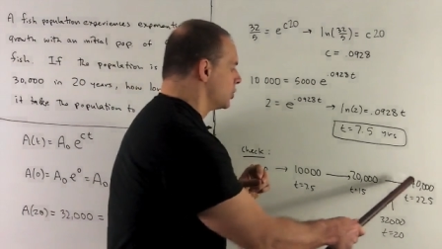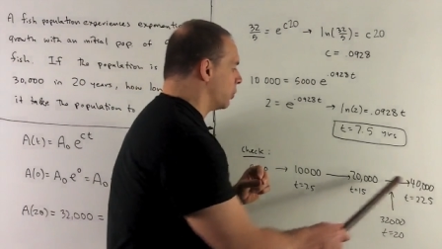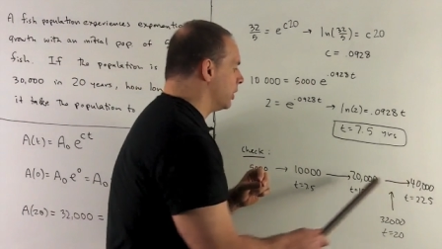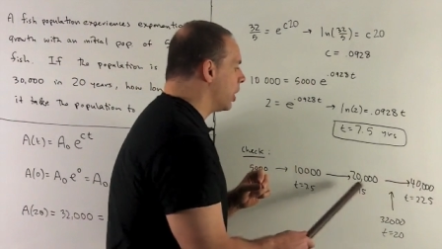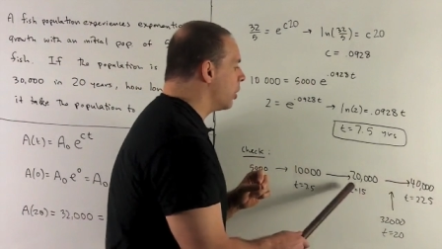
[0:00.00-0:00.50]

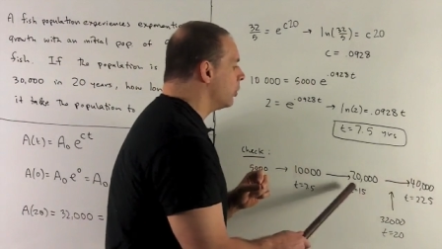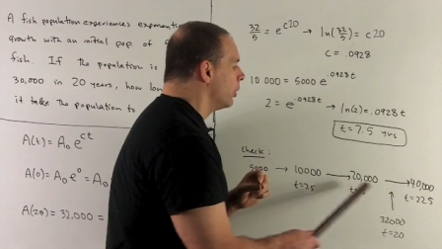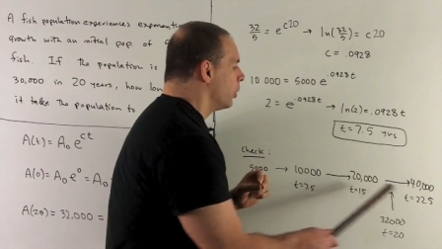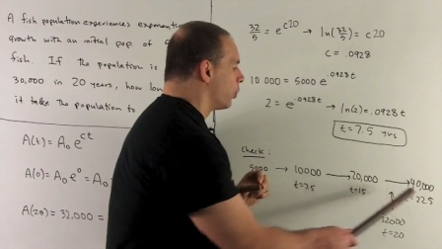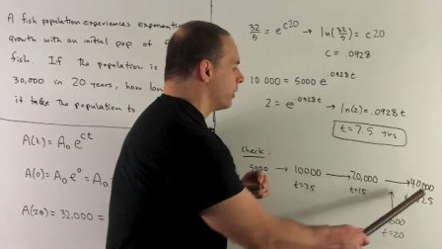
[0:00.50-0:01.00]
So we know
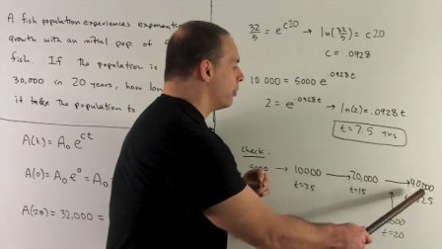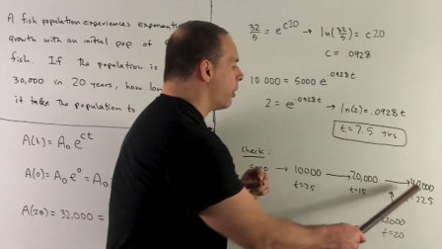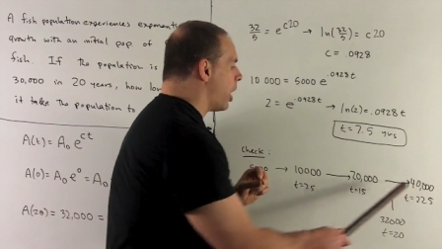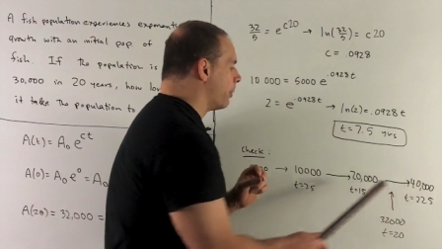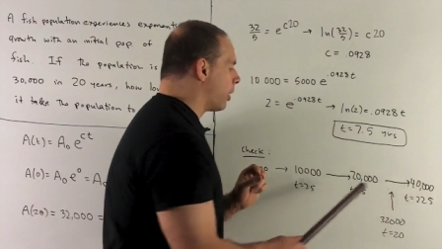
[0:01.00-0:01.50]
we're in the
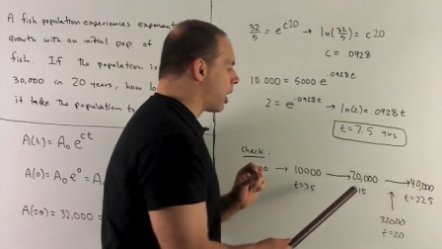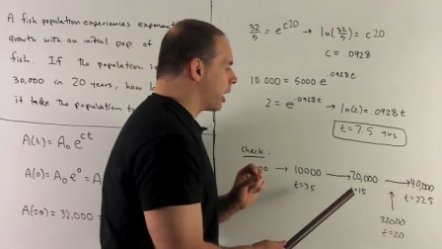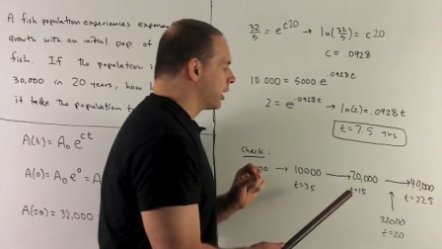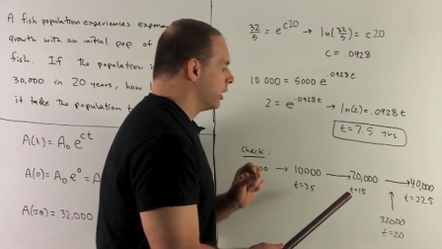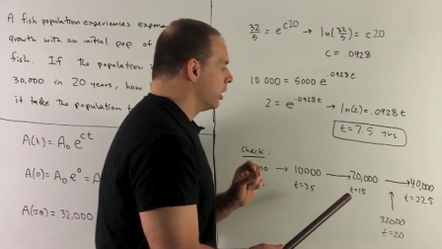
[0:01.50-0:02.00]

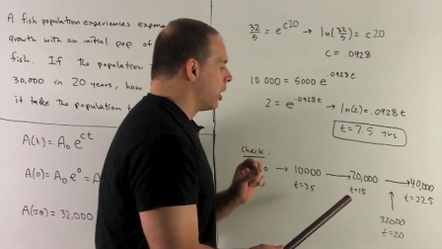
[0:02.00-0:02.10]
ballpark.